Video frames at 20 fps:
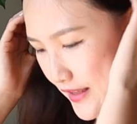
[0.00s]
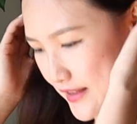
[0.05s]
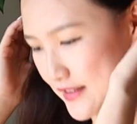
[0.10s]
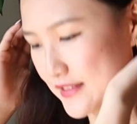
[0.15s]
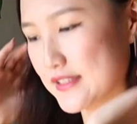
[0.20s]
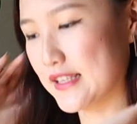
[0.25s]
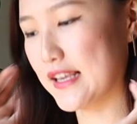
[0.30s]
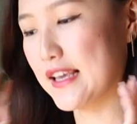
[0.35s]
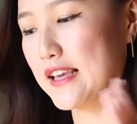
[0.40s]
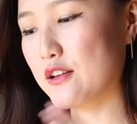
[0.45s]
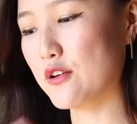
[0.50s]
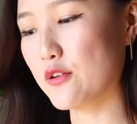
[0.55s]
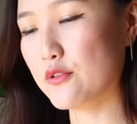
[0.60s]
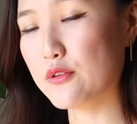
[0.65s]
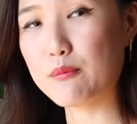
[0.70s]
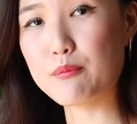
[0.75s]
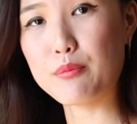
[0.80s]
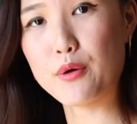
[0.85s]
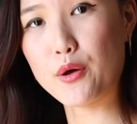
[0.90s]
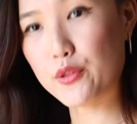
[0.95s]
is a
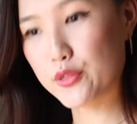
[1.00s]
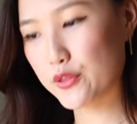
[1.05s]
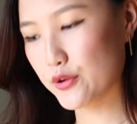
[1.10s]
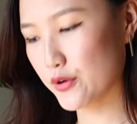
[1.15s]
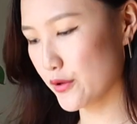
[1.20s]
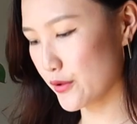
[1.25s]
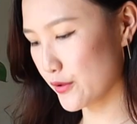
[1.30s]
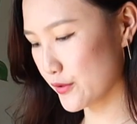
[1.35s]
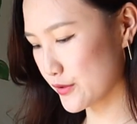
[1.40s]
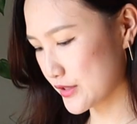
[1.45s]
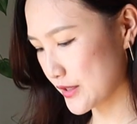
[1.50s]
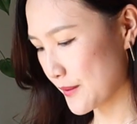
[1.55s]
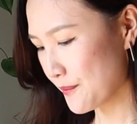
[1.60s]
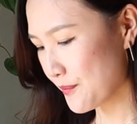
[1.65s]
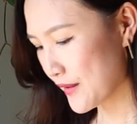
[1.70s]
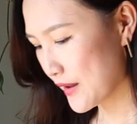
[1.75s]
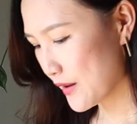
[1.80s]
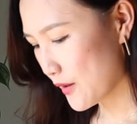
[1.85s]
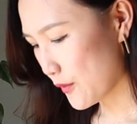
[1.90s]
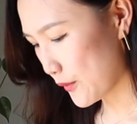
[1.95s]
golden pothos.
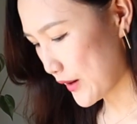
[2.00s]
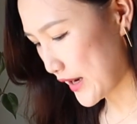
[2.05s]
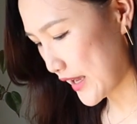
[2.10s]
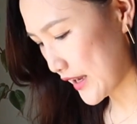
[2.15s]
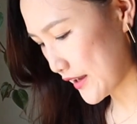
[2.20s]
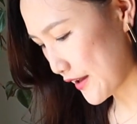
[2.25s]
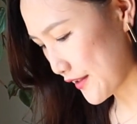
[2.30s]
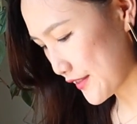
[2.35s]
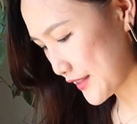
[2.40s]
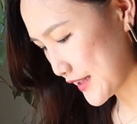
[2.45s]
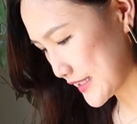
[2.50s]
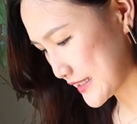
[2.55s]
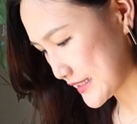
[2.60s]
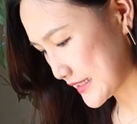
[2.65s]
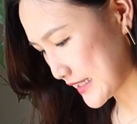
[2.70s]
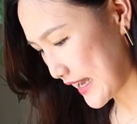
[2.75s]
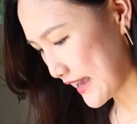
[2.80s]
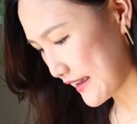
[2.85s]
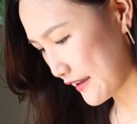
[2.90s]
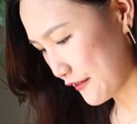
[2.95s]
When I got this
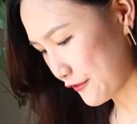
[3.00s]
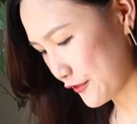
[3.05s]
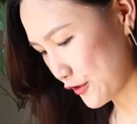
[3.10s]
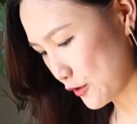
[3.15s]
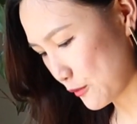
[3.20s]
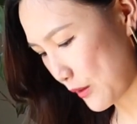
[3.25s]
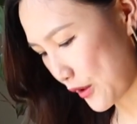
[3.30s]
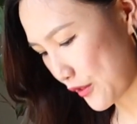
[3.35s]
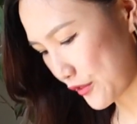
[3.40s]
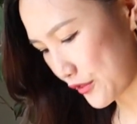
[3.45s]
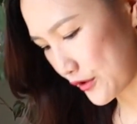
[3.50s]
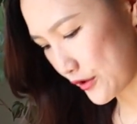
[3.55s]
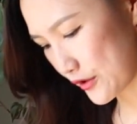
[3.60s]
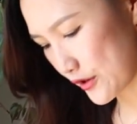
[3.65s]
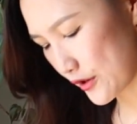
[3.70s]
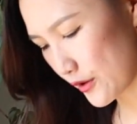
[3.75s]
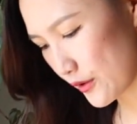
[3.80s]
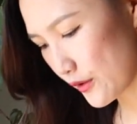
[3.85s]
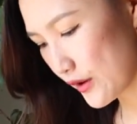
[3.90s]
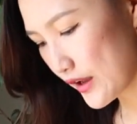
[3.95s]
guy a few months
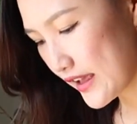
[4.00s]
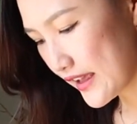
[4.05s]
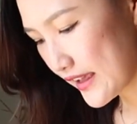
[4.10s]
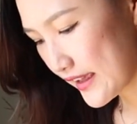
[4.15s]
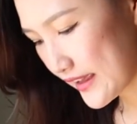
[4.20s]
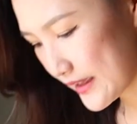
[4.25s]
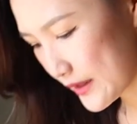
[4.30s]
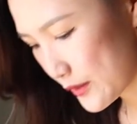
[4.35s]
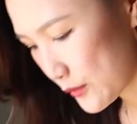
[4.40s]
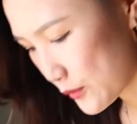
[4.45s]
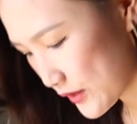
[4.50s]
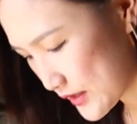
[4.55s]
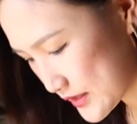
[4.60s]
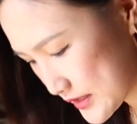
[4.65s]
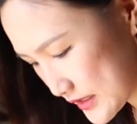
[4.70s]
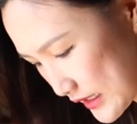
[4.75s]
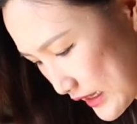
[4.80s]
ago, it was